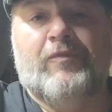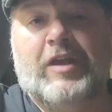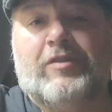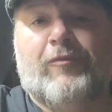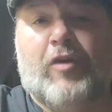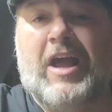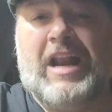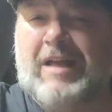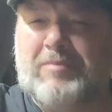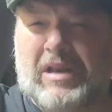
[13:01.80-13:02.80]
5th
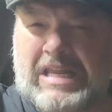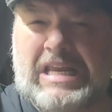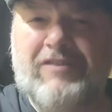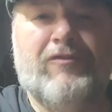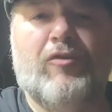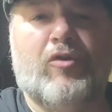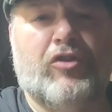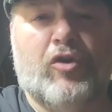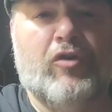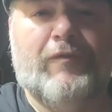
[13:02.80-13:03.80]
fret, I believe, or
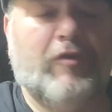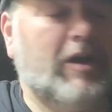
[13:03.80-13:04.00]
3rd